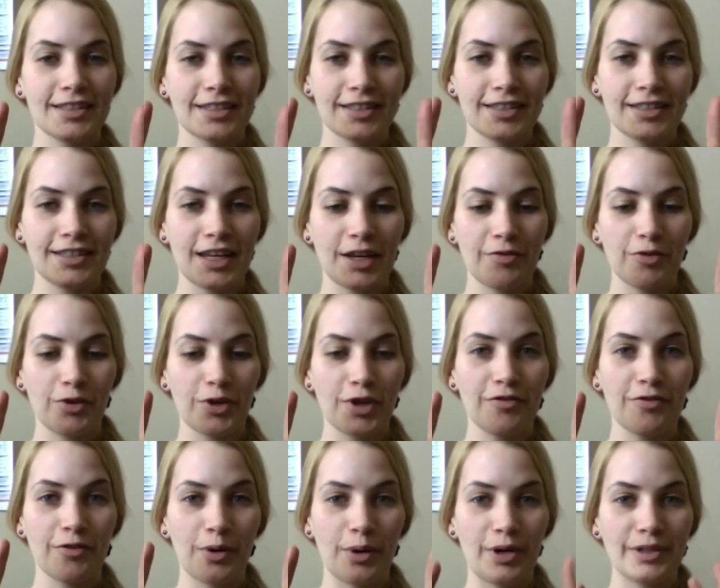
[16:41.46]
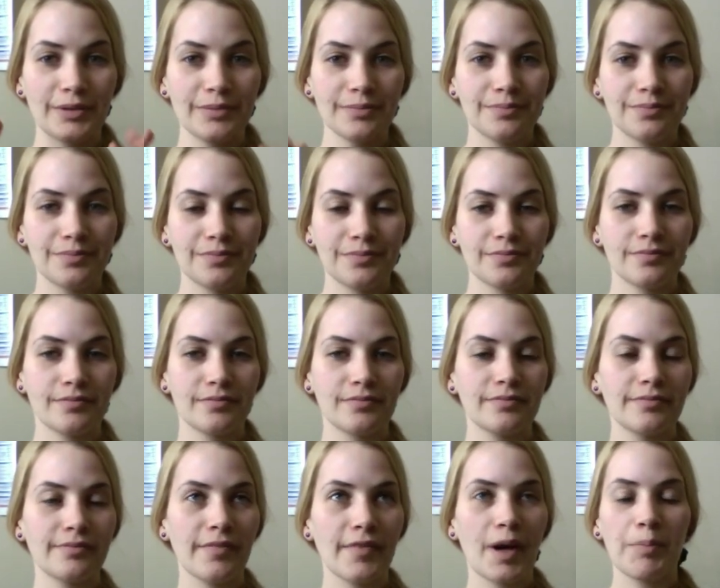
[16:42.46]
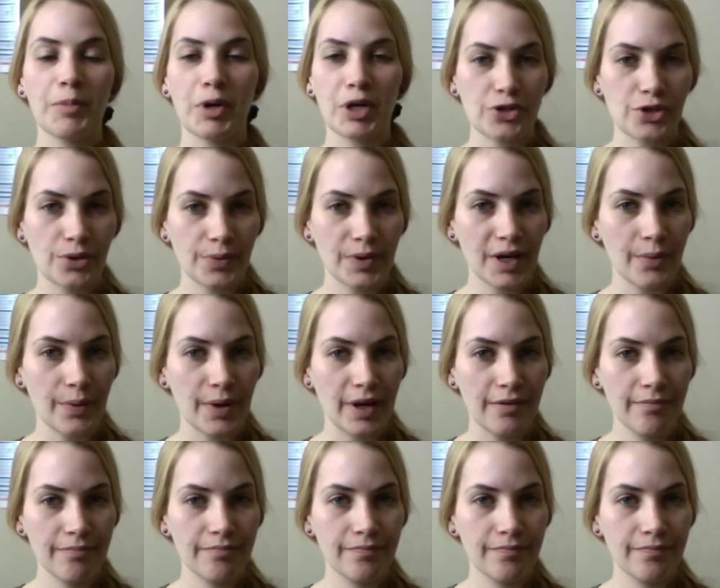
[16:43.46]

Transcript: Day 44. I'm not sure what I weigh.